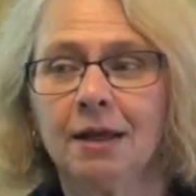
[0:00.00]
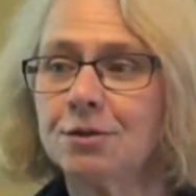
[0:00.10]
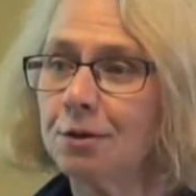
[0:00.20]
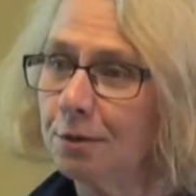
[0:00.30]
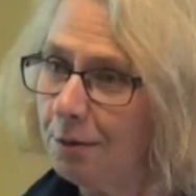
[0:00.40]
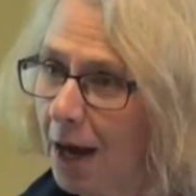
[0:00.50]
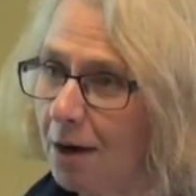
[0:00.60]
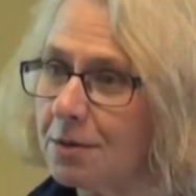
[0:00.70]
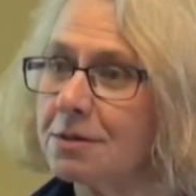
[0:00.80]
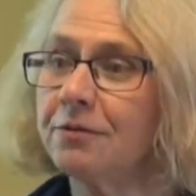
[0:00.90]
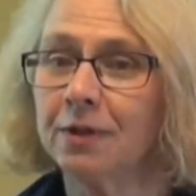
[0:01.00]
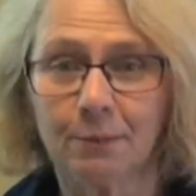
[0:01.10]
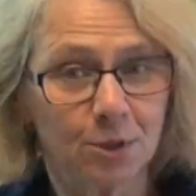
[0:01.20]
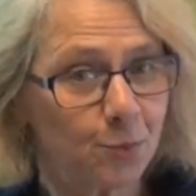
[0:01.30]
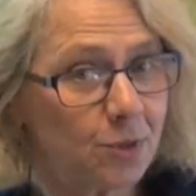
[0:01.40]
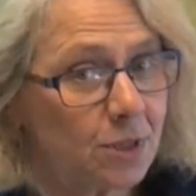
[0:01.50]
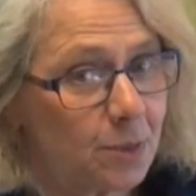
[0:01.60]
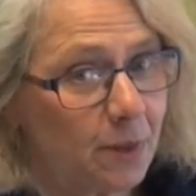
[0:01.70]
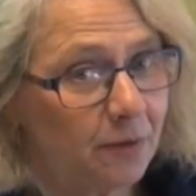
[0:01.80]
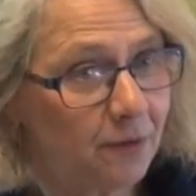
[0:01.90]
So, how does a Flemish person
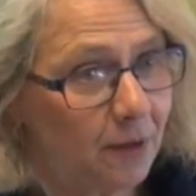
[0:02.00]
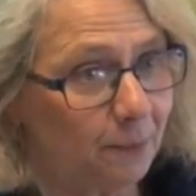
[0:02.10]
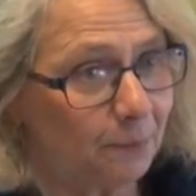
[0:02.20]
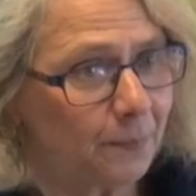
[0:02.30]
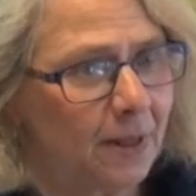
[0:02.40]
spell farm?